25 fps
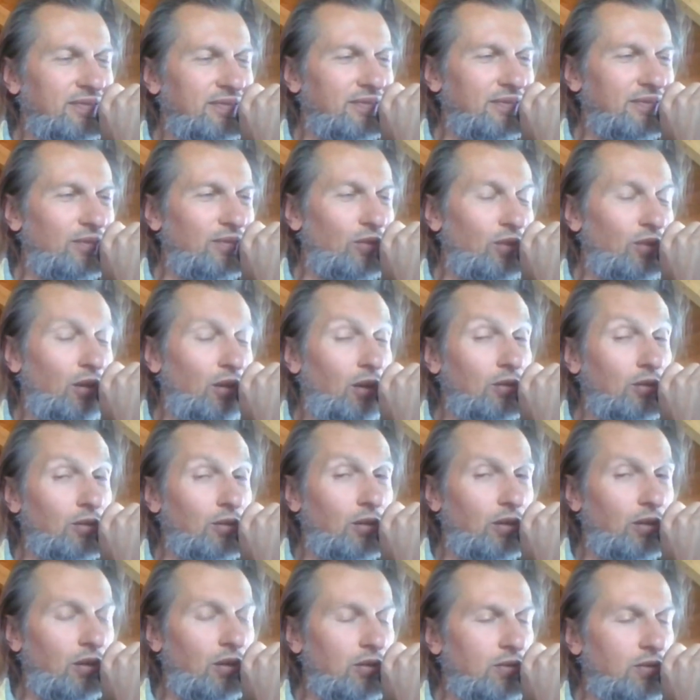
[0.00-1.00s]
You can also
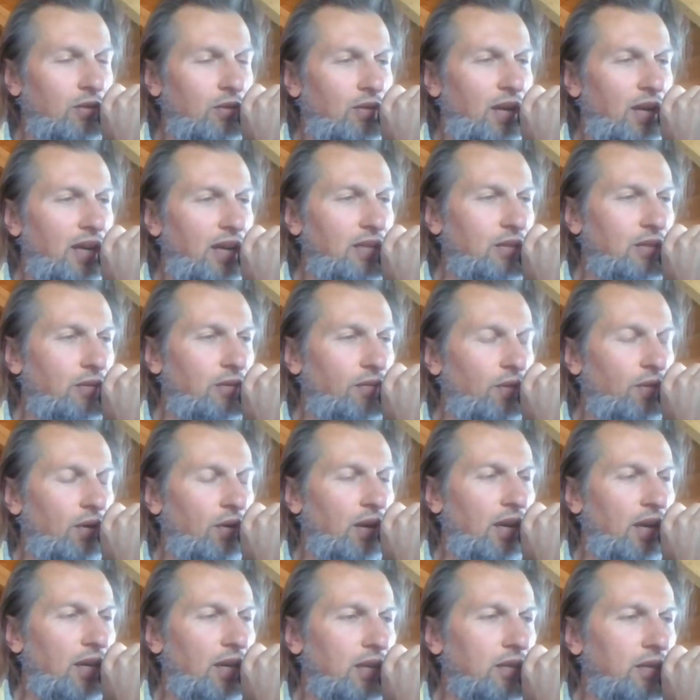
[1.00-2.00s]
close your eyes if you
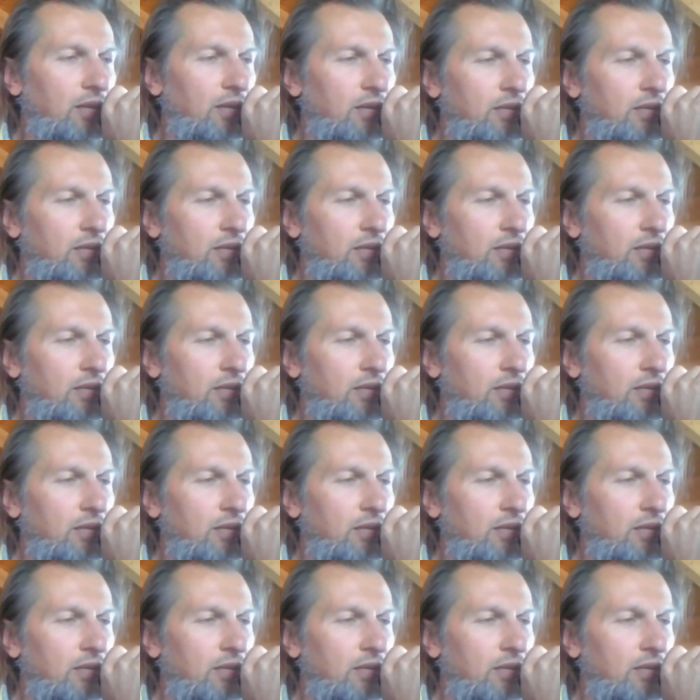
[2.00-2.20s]
like.